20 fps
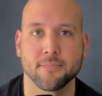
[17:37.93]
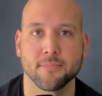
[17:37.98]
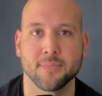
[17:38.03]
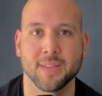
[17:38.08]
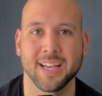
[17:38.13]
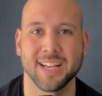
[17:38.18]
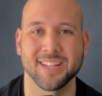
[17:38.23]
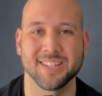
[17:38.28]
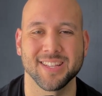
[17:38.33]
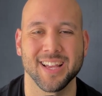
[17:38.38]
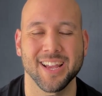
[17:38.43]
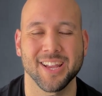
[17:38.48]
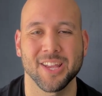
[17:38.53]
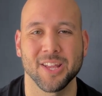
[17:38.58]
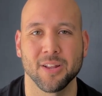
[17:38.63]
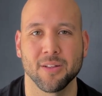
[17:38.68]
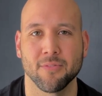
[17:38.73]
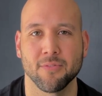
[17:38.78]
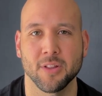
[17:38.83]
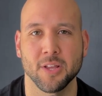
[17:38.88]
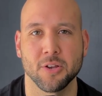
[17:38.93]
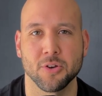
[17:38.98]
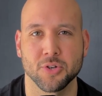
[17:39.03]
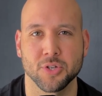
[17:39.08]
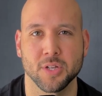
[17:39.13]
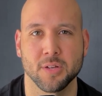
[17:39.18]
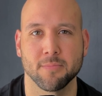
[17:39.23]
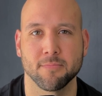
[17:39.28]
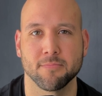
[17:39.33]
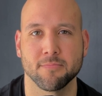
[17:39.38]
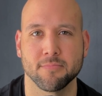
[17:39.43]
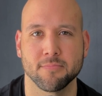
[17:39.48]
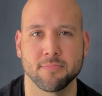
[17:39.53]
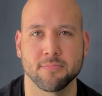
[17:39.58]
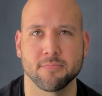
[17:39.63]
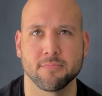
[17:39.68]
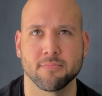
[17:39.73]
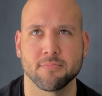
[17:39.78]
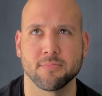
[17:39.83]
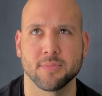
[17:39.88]
Executive Leadership
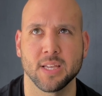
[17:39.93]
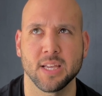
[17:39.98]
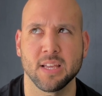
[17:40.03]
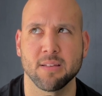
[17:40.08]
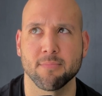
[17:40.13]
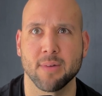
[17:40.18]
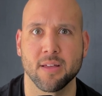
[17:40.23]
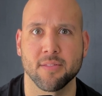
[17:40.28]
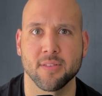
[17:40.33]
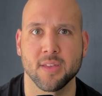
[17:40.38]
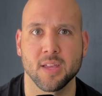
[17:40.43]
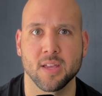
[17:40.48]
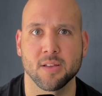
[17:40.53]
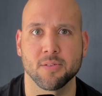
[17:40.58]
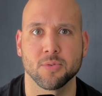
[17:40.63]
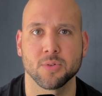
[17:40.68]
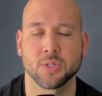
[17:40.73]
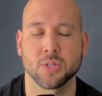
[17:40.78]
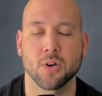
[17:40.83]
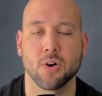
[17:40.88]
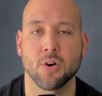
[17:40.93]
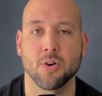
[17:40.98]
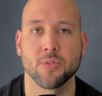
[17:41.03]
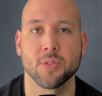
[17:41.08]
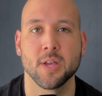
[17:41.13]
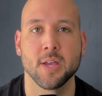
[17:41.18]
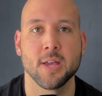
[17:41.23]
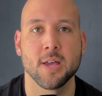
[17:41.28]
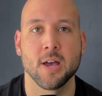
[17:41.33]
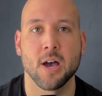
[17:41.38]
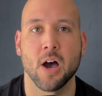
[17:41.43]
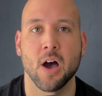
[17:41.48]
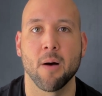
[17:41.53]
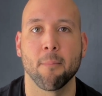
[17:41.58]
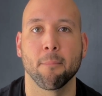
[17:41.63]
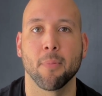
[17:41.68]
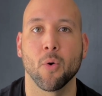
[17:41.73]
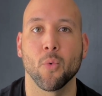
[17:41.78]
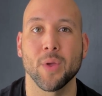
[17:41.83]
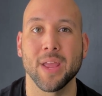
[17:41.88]
Team, I think it was called.
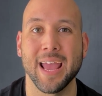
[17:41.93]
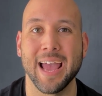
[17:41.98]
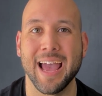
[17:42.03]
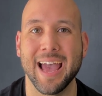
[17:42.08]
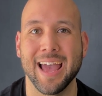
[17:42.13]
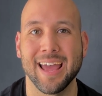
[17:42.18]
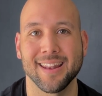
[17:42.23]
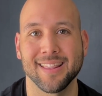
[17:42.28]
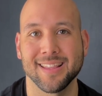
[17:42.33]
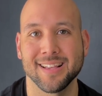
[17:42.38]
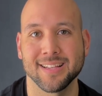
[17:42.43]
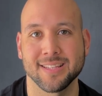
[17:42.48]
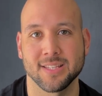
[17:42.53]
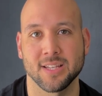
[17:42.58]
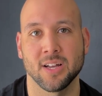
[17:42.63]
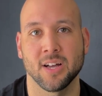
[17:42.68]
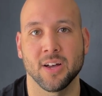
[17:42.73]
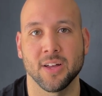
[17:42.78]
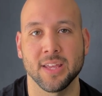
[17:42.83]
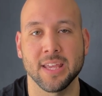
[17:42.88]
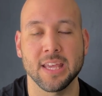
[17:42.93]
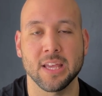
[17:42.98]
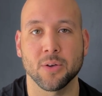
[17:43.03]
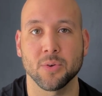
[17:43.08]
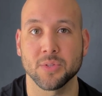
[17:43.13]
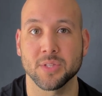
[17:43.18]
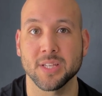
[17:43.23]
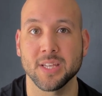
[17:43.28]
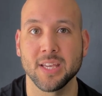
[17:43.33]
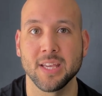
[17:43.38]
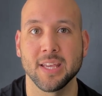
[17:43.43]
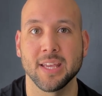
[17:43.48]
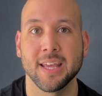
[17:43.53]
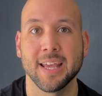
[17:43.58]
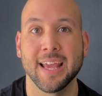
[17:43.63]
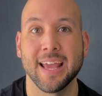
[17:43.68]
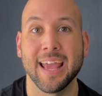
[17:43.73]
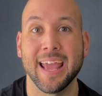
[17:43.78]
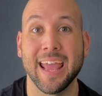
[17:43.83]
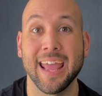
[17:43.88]
But we had this ELT,
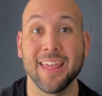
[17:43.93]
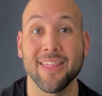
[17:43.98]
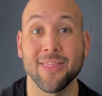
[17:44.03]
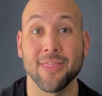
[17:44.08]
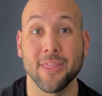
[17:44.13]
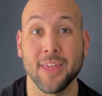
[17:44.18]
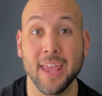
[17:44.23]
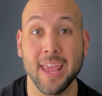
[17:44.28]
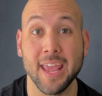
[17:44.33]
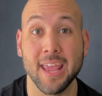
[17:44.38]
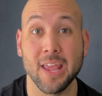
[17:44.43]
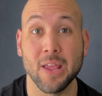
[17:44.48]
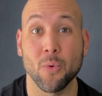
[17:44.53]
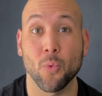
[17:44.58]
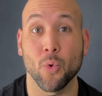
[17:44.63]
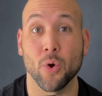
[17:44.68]
and they